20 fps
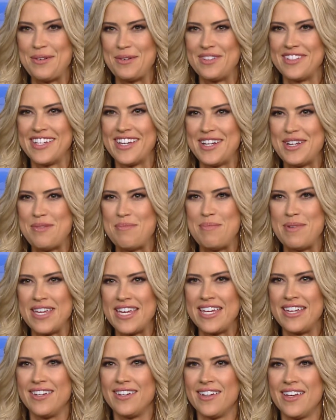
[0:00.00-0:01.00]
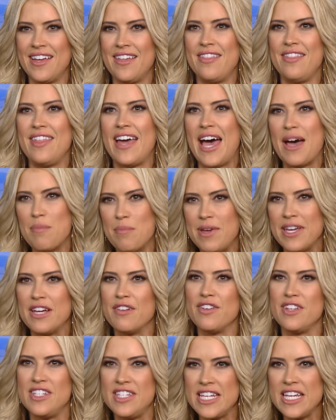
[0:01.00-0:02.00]
was going to be that big
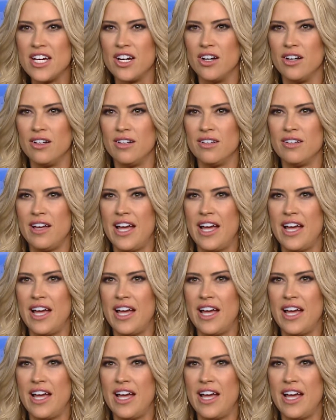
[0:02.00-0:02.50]
of a deal.